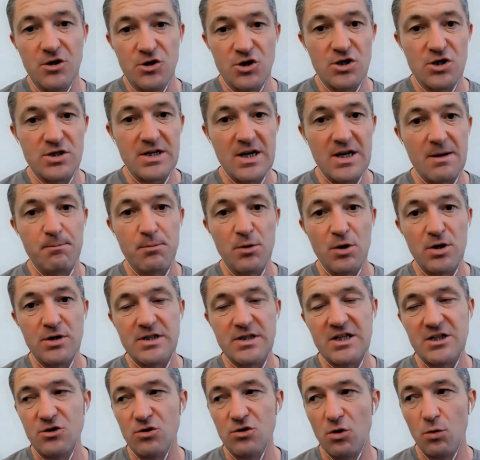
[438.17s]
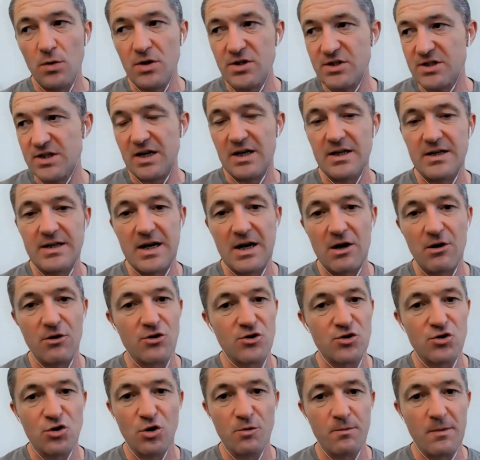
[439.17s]
as you said, because it's not with sitting down
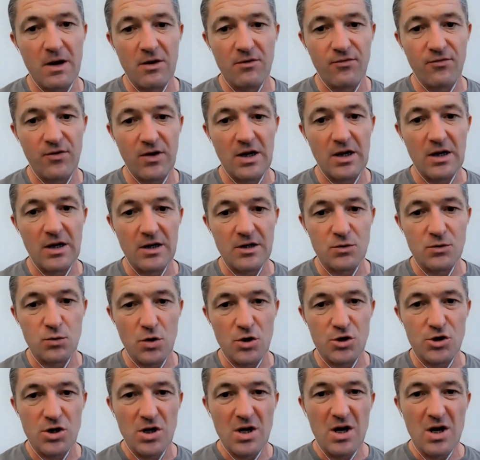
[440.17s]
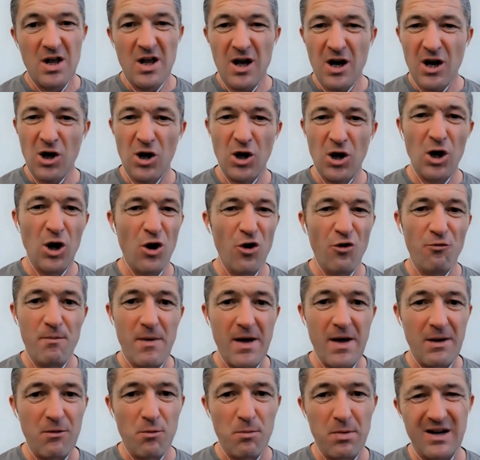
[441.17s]
and talking about our feelings, which a lot of
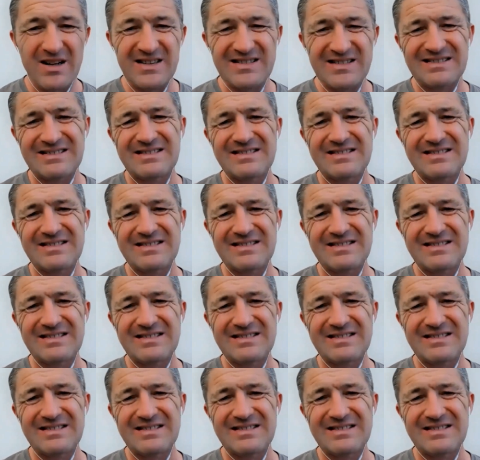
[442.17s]
men will be like,